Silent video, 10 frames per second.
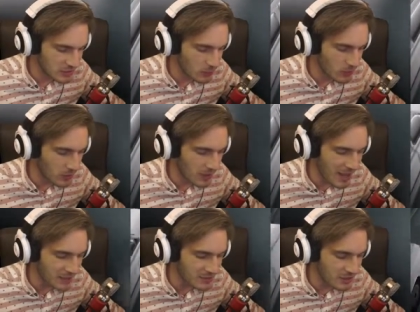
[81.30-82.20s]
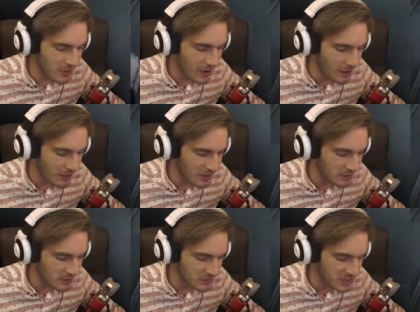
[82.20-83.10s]
So we're Ronaldo and we
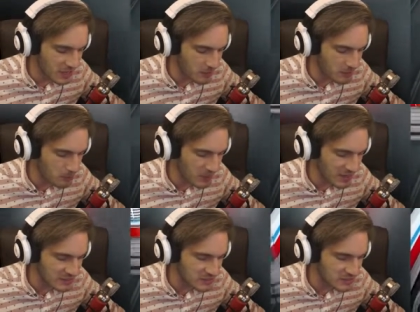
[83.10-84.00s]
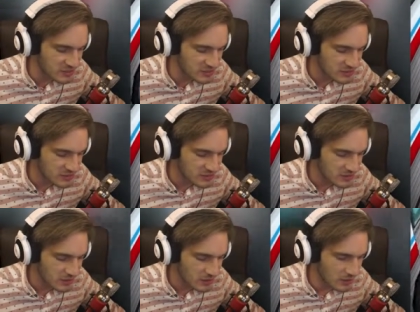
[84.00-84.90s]
have to escape the press.
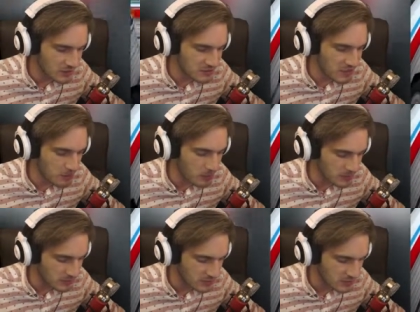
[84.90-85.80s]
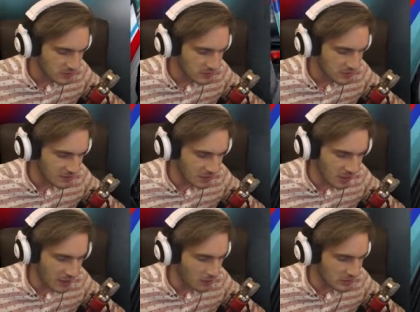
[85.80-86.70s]
On a skateboard.
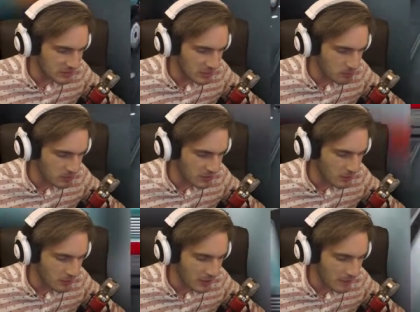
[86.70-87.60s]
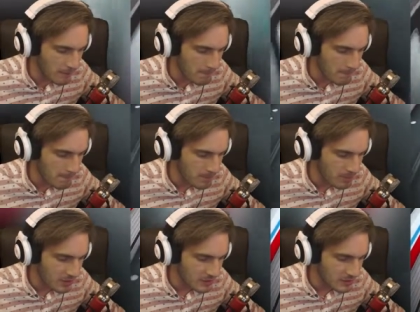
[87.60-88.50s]
Not on a skateboard, never mind.
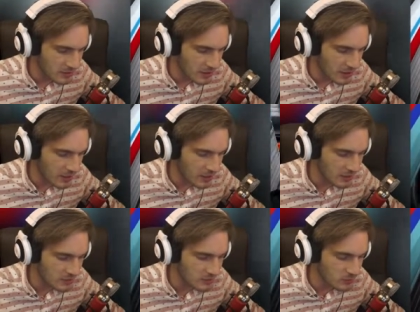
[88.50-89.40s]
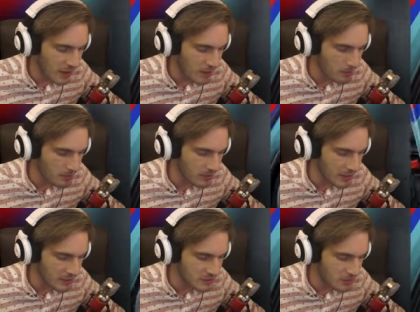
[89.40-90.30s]
Okay, I swipe,
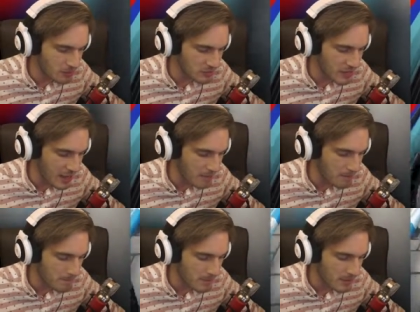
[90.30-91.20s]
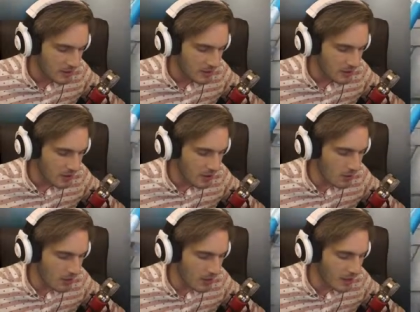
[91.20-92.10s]
I double tap.
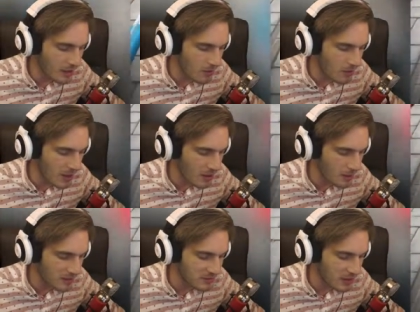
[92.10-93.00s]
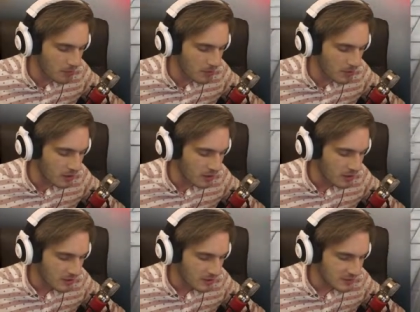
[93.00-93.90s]
Oh, okay, I can go back on my skateboard.
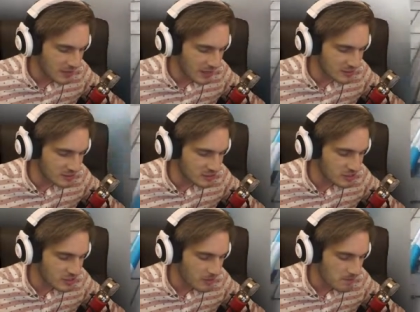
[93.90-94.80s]
Yes.